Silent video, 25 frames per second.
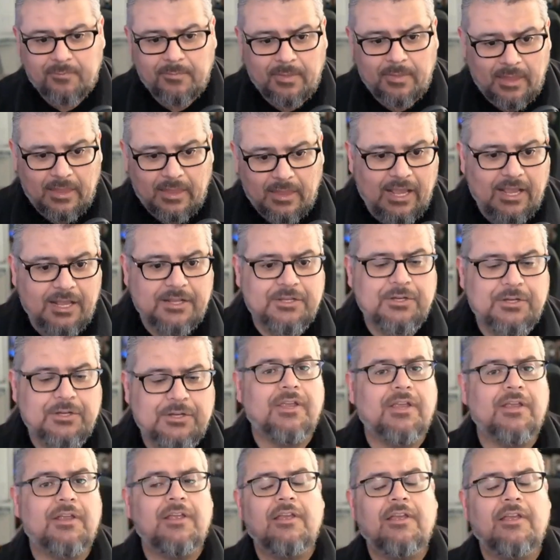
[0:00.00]
and doing
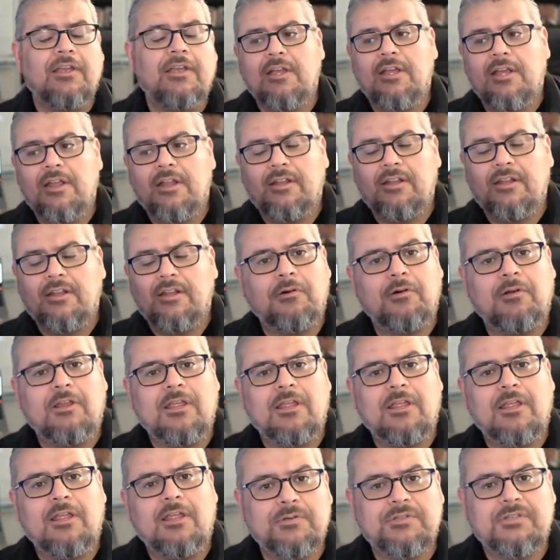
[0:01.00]
not only
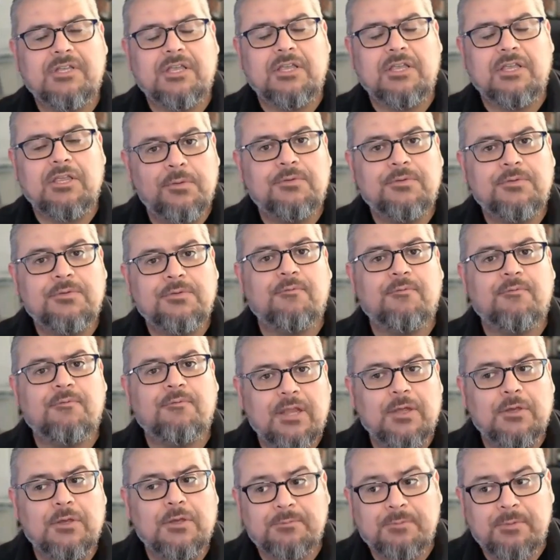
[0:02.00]
posting YouTube
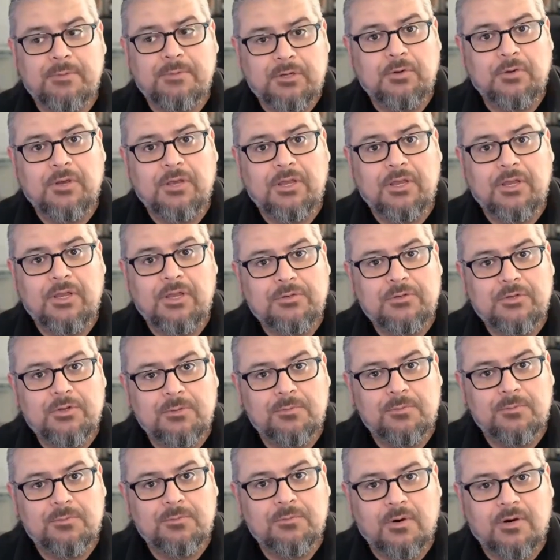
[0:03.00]
videos, but doing YouTube
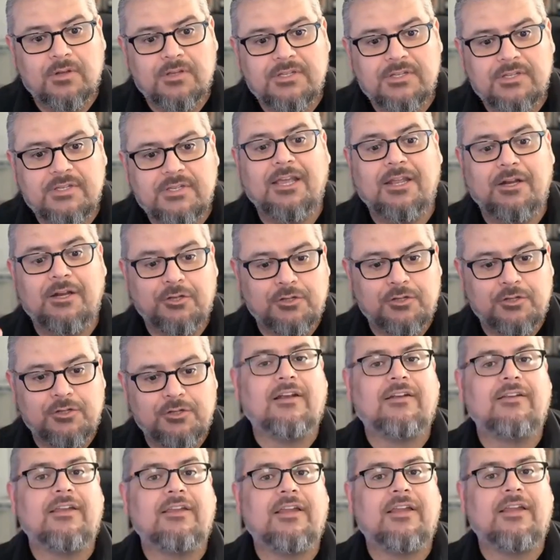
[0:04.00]
Shorts and
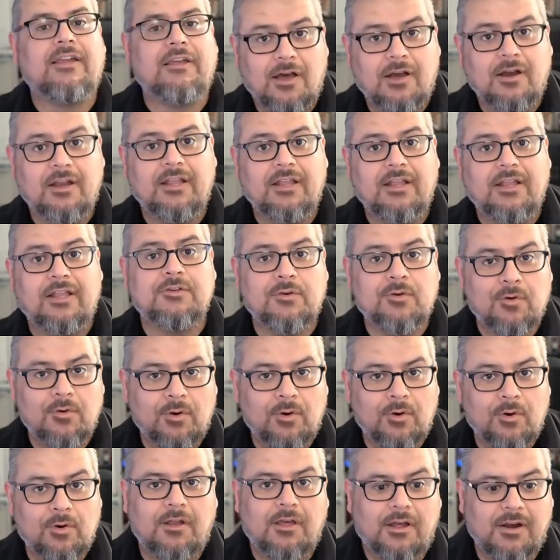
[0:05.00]
attracting an audience, growing an
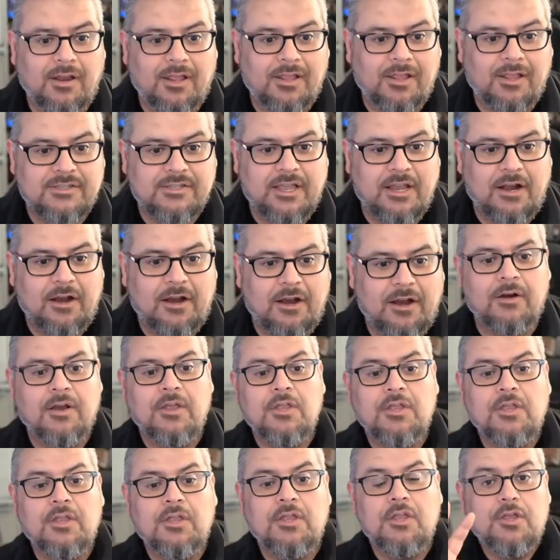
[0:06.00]
audience there.
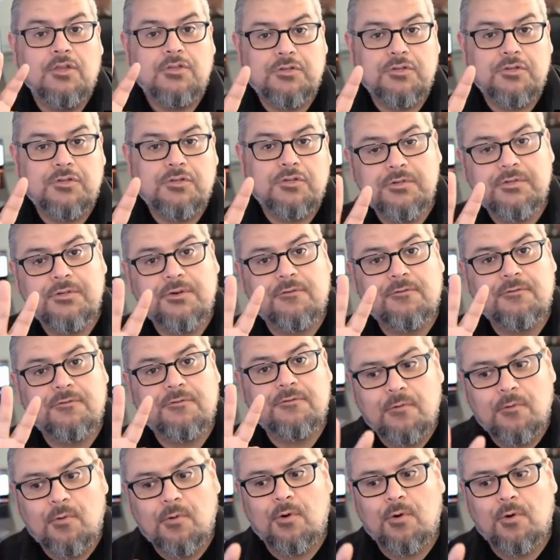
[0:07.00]
So those are
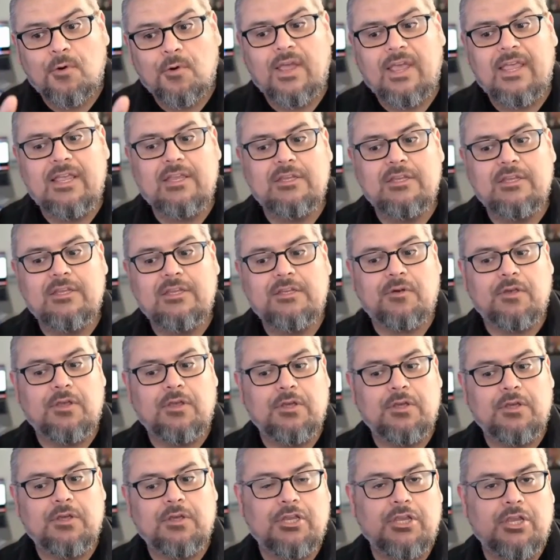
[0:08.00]
four ways for you to
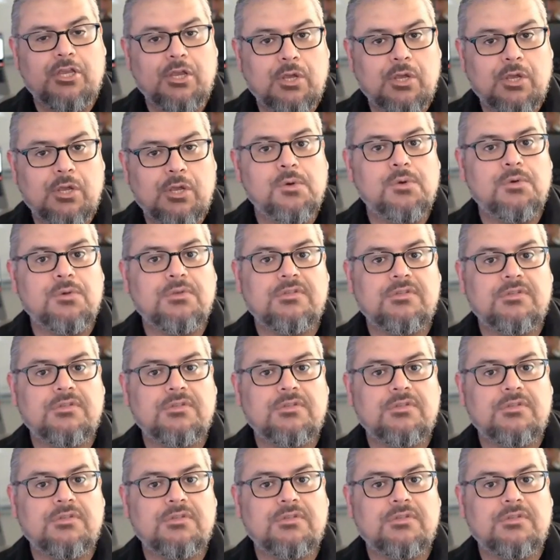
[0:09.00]
use